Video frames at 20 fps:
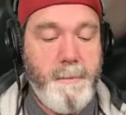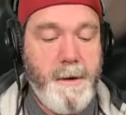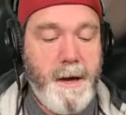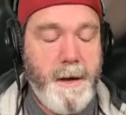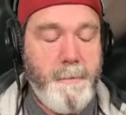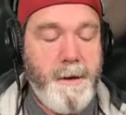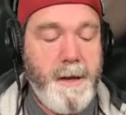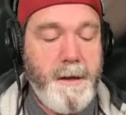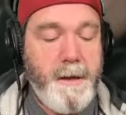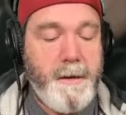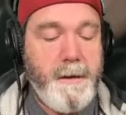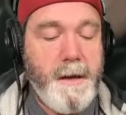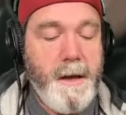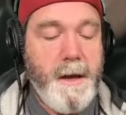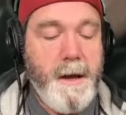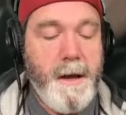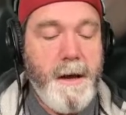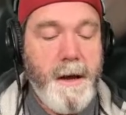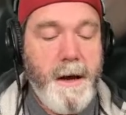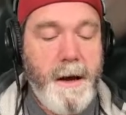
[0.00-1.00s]
opinion.
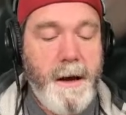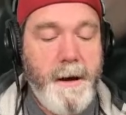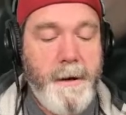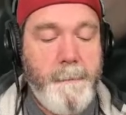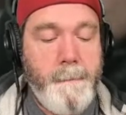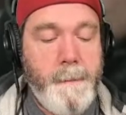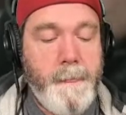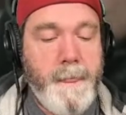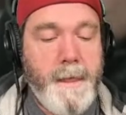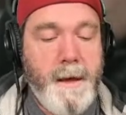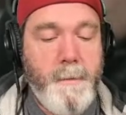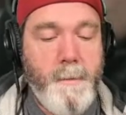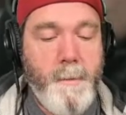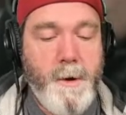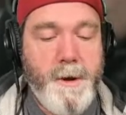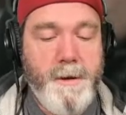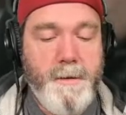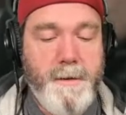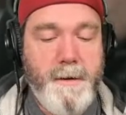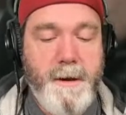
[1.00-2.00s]
When
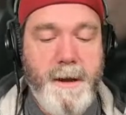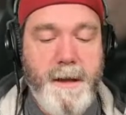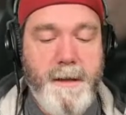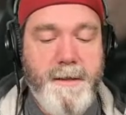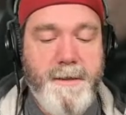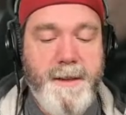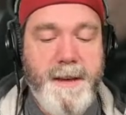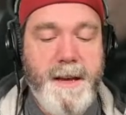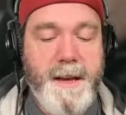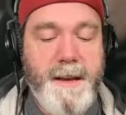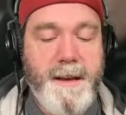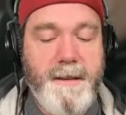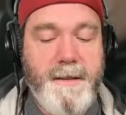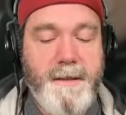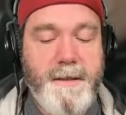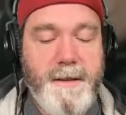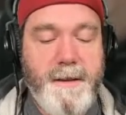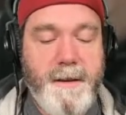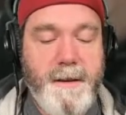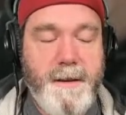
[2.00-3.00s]
you're in
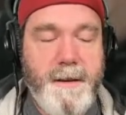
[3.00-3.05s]
zines,